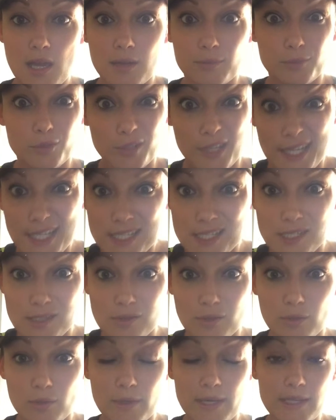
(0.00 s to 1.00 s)
grade
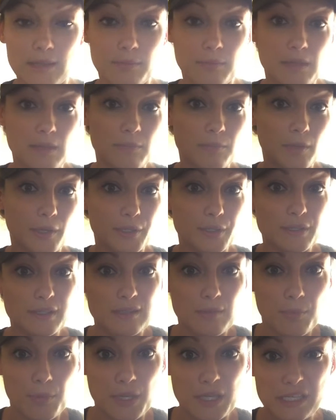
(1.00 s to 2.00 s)
school with, people I used
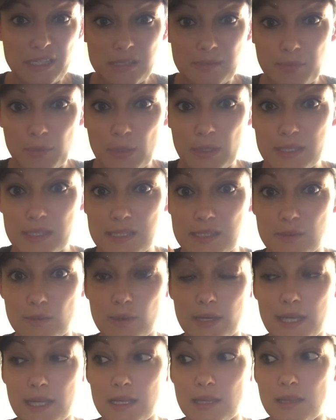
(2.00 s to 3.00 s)
to play sports
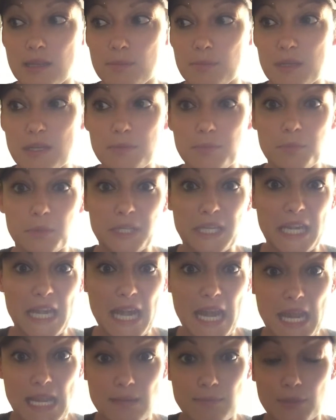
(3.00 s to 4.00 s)
with, people,
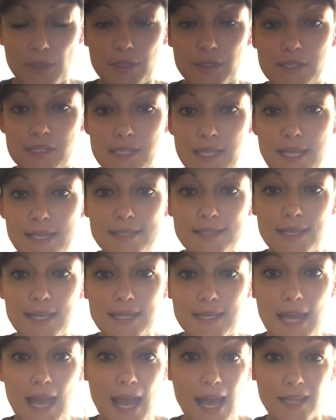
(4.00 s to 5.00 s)
neighbors, things
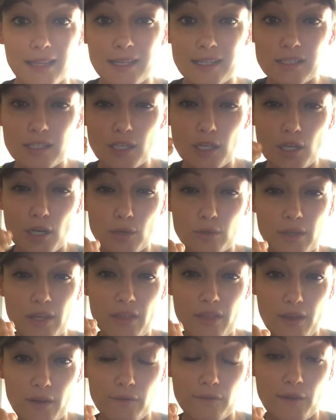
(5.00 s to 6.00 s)
like that. I like to go to
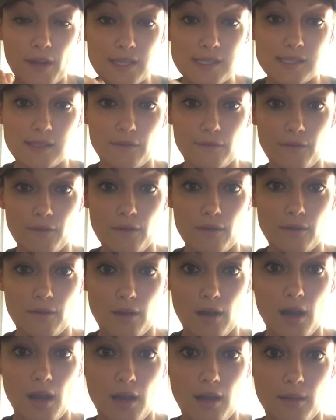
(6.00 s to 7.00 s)
their friends of
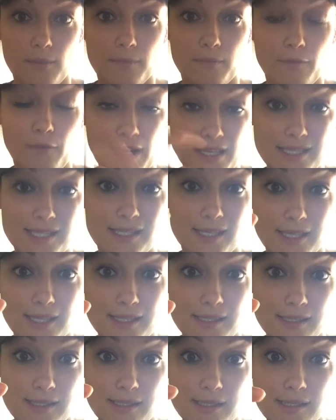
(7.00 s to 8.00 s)
friends
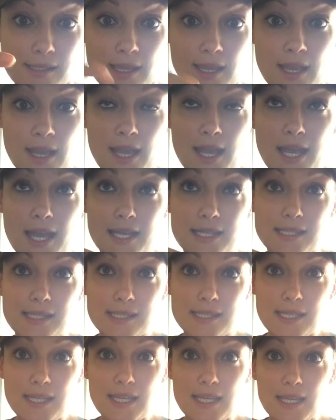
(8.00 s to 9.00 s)
lists and
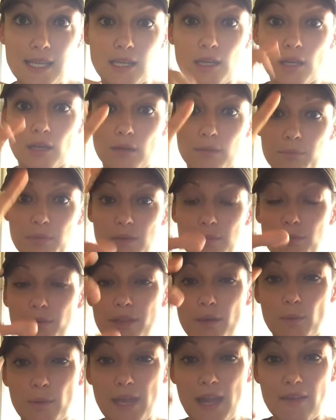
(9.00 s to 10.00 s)
see people
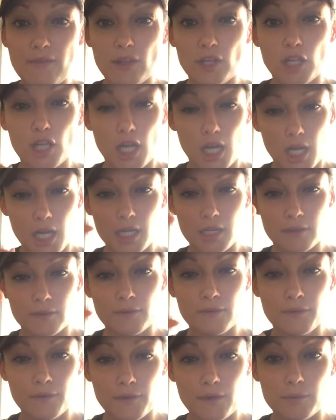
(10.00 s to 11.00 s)
that we have a lot
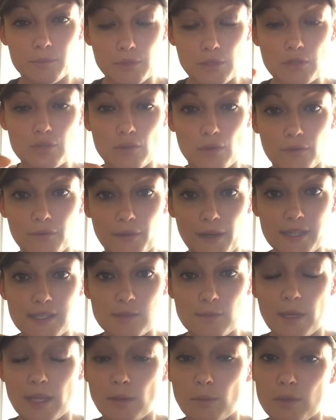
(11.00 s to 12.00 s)
of mutual
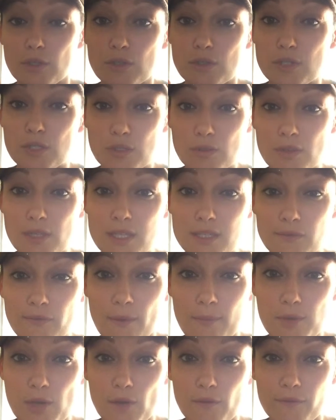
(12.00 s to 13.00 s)
friends with. When you do this
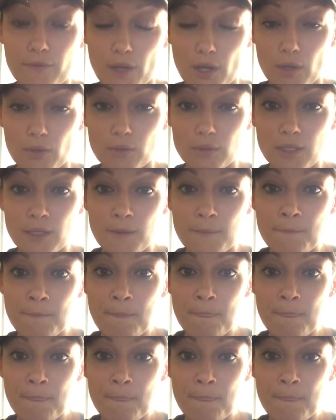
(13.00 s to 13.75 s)
from your phone